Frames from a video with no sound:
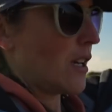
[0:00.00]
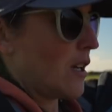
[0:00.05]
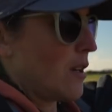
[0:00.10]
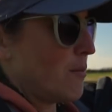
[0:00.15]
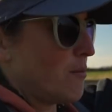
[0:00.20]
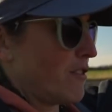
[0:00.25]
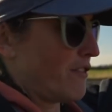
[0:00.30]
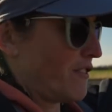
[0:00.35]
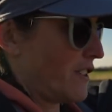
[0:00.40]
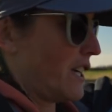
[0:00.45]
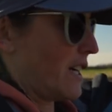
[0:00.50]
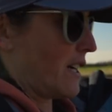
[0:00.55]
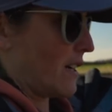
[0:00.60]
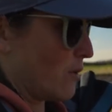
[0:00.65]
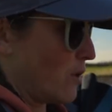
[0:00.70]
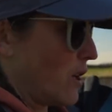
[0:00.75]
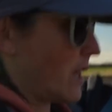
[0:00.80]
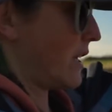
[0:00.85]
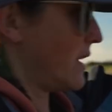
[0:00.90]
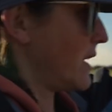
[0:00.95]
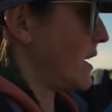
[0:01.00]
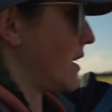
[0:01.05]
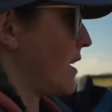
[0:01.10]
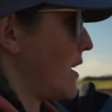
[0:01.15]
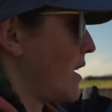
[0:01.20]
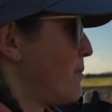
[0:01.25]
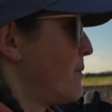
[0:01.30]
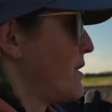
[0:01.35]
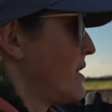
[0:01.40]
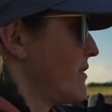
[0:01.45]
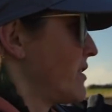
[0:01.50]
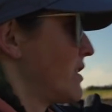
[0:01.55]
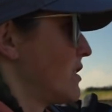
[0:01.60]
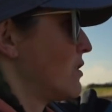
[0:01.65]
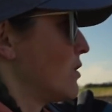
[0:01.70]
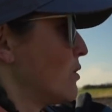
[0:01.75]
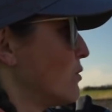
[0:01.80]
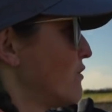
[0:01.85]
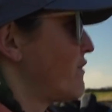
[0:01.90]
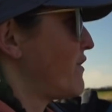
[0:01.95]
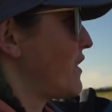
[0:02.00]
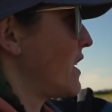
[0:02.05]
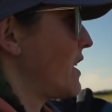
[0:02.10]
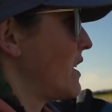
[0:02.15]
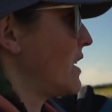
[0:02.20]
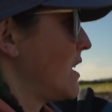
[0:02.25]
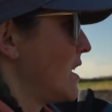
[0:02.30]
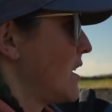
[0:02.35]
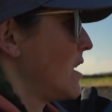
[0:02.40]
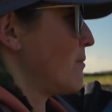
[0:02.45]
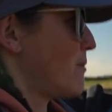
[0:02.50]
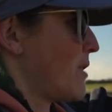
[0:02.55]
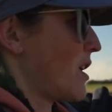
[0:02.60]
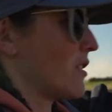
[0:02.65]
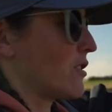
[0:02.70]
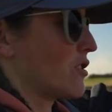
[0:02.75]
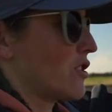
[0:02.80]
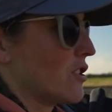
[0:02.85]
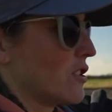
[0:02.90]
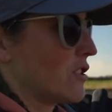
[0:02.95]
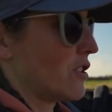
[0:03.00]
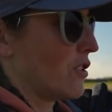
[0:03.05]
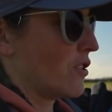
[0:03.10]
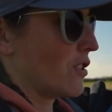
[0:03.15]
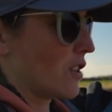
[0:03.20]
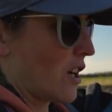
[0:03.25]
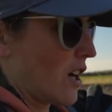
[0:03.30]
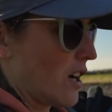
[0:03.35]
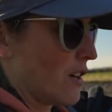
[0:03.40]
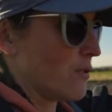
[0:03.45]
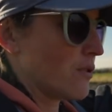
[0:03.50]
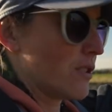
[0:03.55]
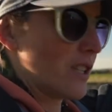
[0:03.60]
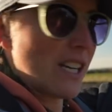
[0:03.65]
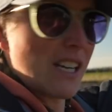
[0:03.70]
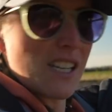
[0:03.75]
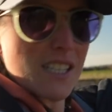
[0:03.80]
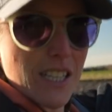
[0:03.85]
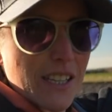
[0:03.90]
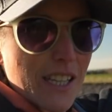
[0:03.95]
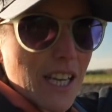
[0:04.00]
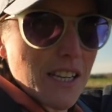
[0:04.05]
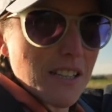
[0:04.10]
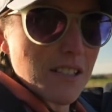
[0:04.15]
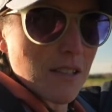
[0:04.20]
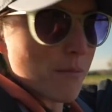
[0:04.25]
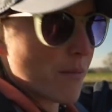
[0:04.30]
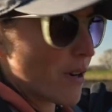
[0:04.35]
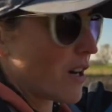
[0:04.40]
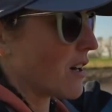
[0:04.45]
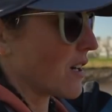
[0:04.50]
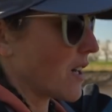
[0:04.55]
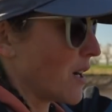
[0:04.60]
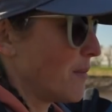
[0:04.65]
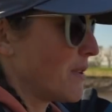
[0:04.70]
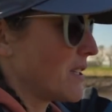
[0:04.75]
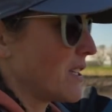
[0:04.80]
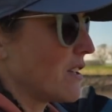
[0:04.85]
But for now, yeah, up here in the north, parked just on the coast, and it's a decent park up, it's